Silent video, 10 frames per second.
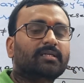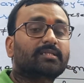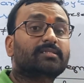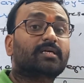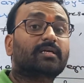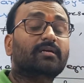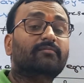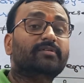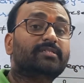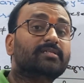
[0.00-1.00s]
The circle
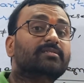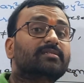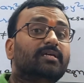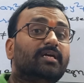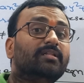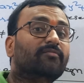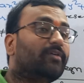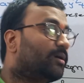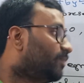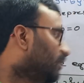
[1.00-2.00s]
which is in the form